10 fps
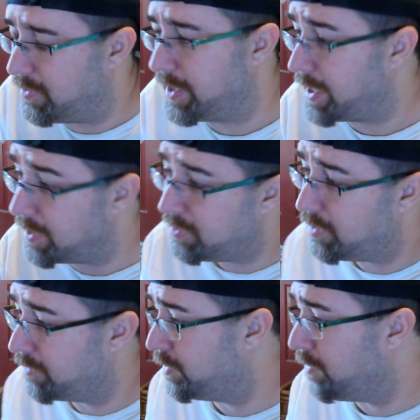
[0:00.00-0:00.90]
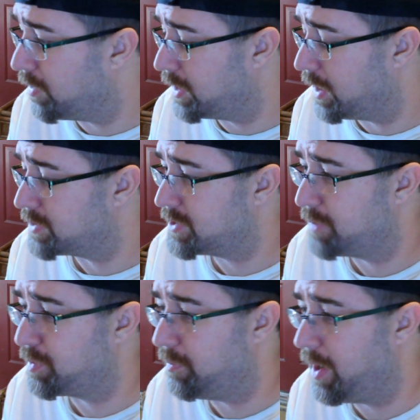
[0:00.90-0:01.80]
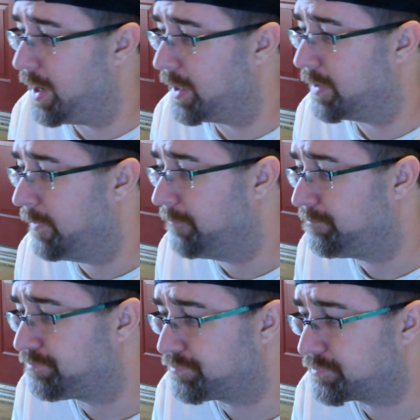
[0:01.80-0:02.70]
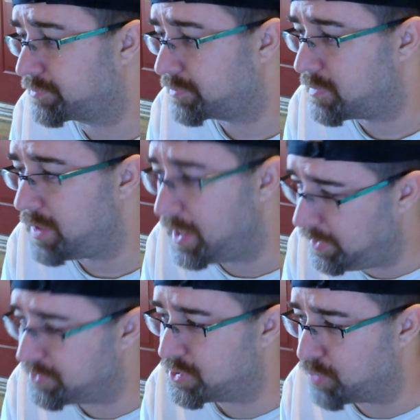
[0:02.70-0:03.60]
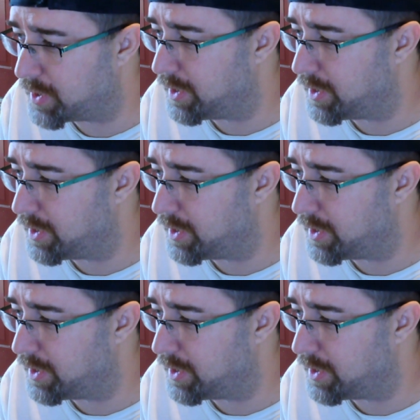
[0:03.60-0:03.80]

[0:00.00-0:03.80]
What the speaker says: that? And if you've already got a separate mic, this is where it